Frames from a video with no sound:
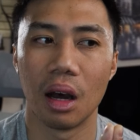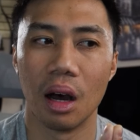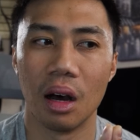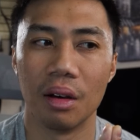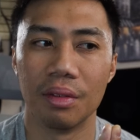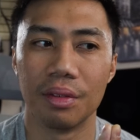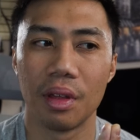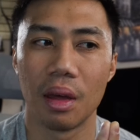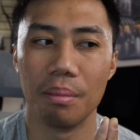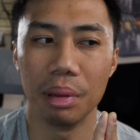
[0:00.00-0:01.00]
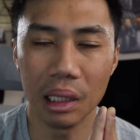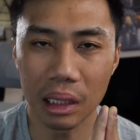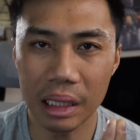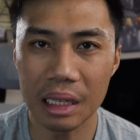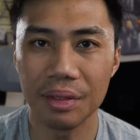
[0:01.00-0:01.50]
of
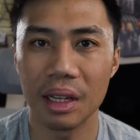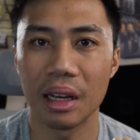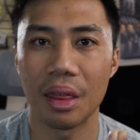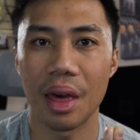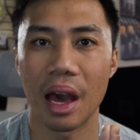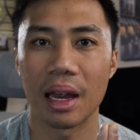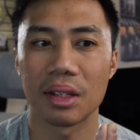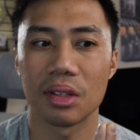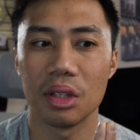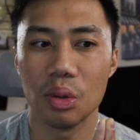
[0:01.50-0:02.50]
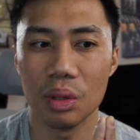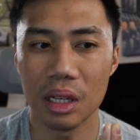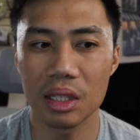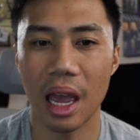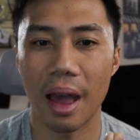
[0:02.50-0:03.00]
believing that you
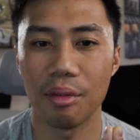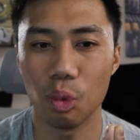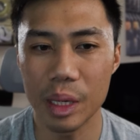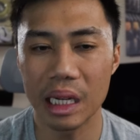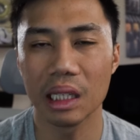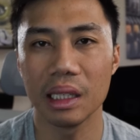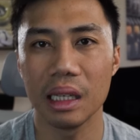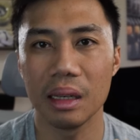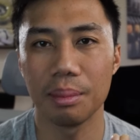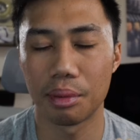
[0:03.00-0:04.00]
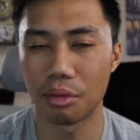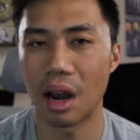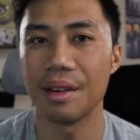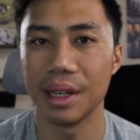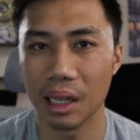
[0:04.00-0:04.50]
need to have weekly
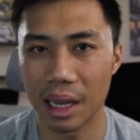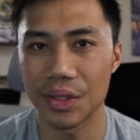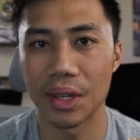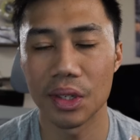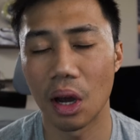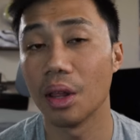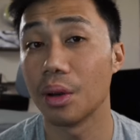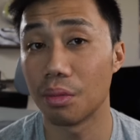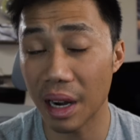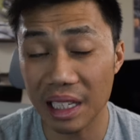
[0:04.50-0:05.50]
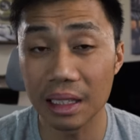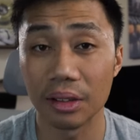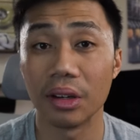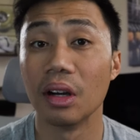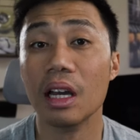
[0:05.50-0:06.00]
private lessons on the
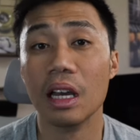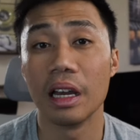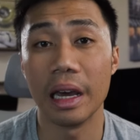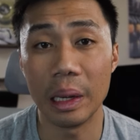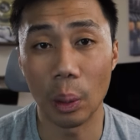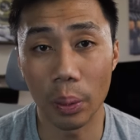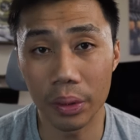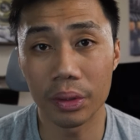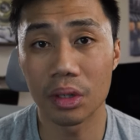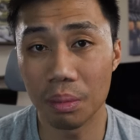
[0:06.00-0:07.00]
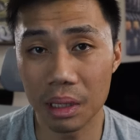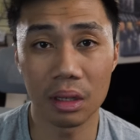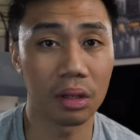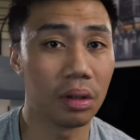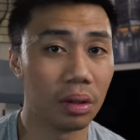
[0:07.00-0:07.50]
regular in order to be
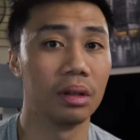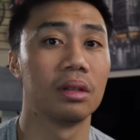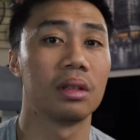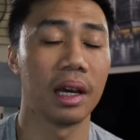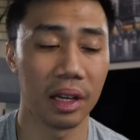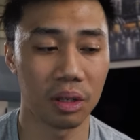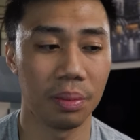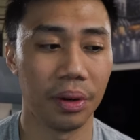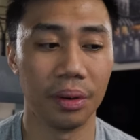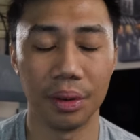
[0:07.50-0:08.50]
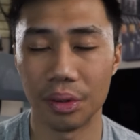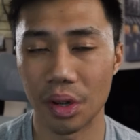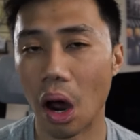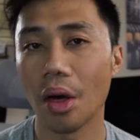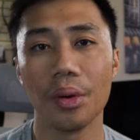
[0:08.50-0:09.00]
a good tennis player.
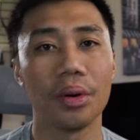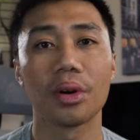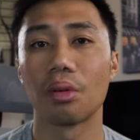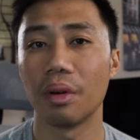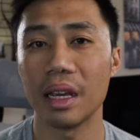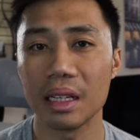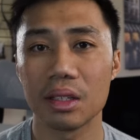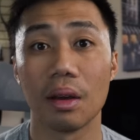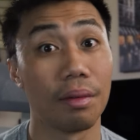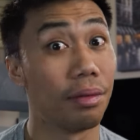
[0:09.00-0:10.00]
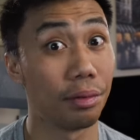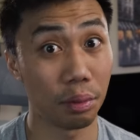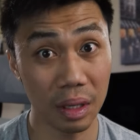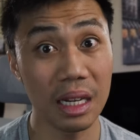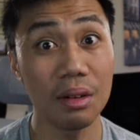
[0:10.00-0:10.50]
There's other great
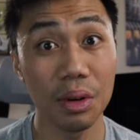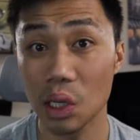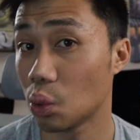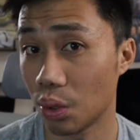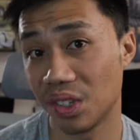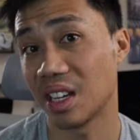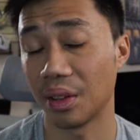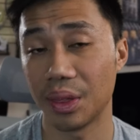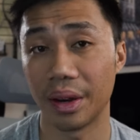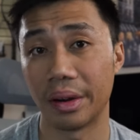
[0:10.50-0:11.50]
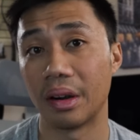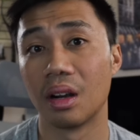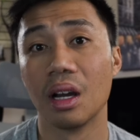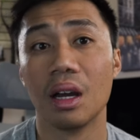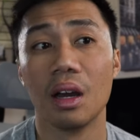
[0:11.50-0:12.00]
free resources out
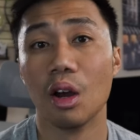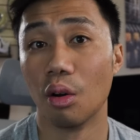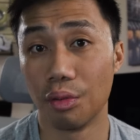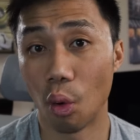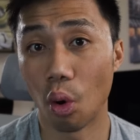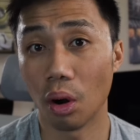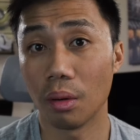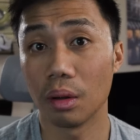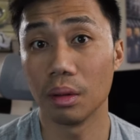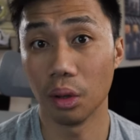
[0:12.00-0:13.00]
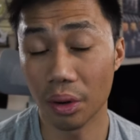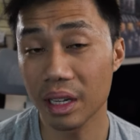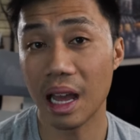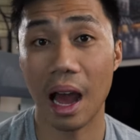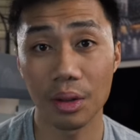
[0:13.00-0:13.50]
there for
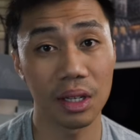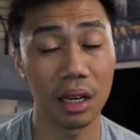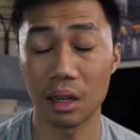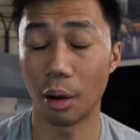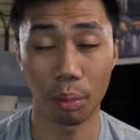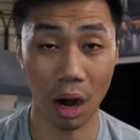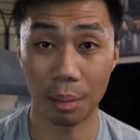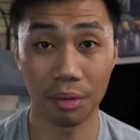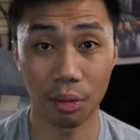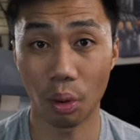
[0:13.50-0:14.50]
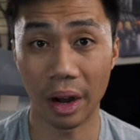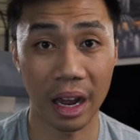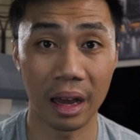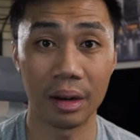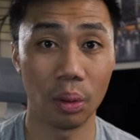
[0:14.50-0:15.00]
learning how to hit a proper
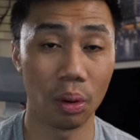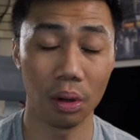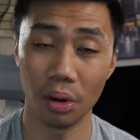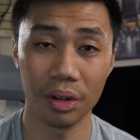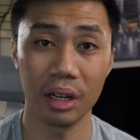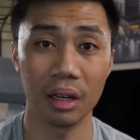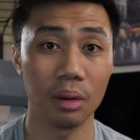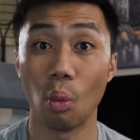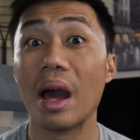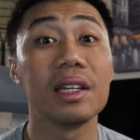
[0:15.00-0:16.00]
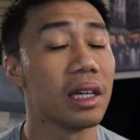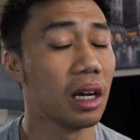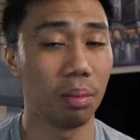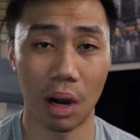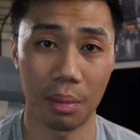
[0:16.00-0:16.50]
forehand or learning when to
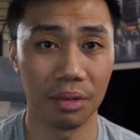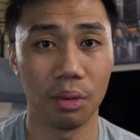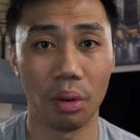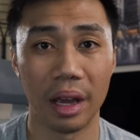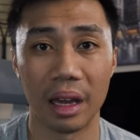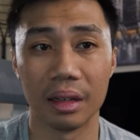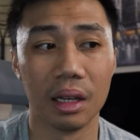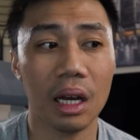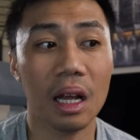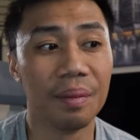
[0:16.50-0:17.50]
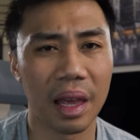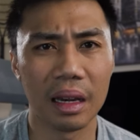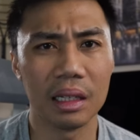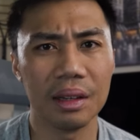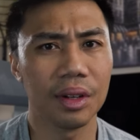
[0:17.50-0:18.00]
hit a proper forehand.
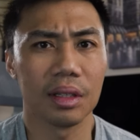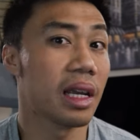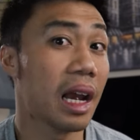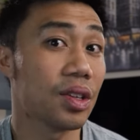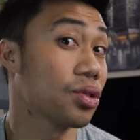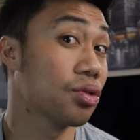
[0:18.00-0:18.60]
And even tennis